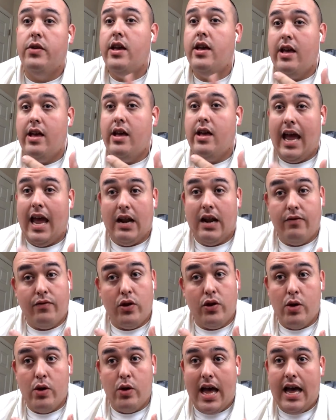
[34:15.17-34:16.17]
And if you
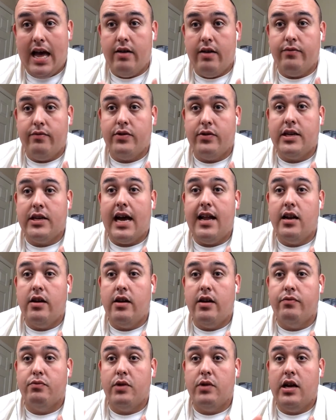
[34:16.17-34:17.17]
have tight
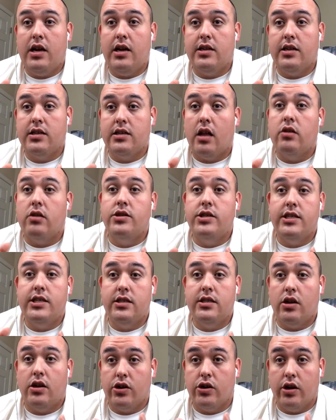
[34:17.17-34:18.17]
enough tolerances
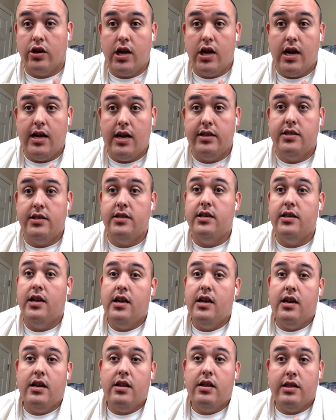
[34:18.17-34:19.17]
on your cuts,
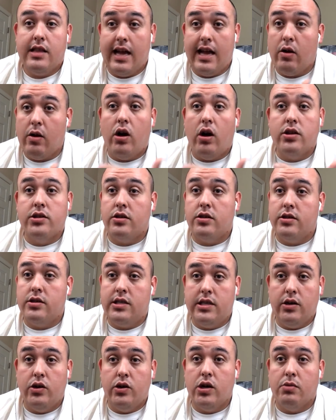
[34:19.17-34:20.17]
that'll also
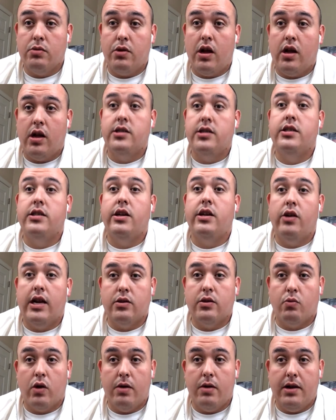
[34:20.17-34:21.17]
seal your box, so you don't have to
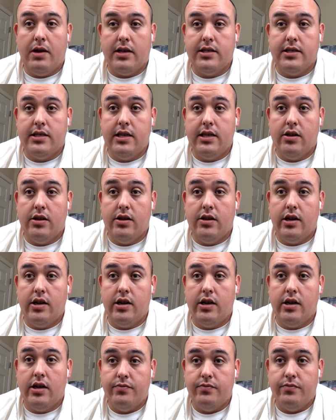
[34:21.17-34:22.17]
worry about sealing it.
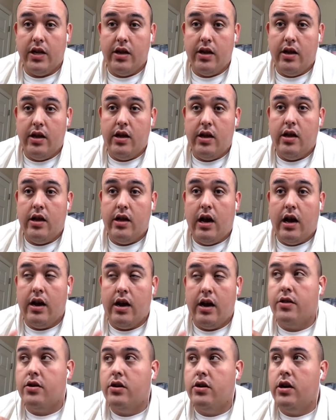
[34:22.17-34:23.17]

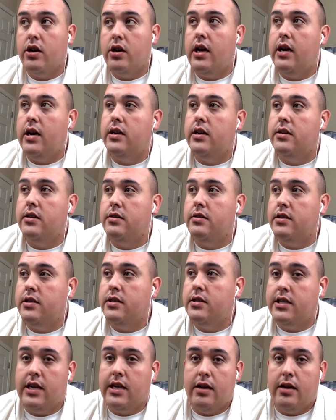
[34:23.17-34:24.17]
Another
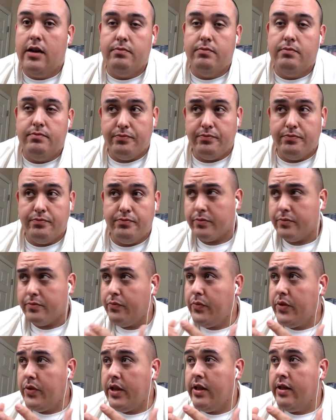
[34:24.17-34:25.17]
tip
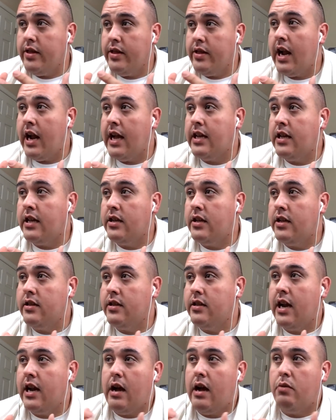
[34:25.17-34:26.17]
that
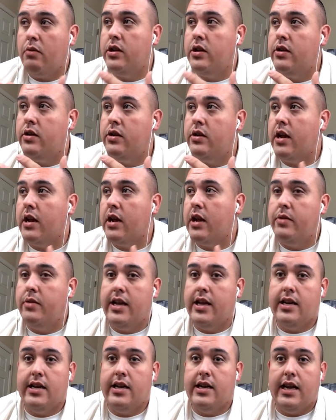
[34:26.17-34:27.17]
I would
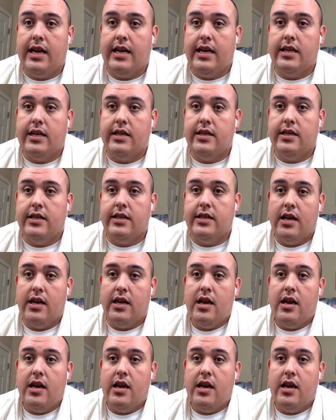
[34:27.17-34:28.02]
recommend is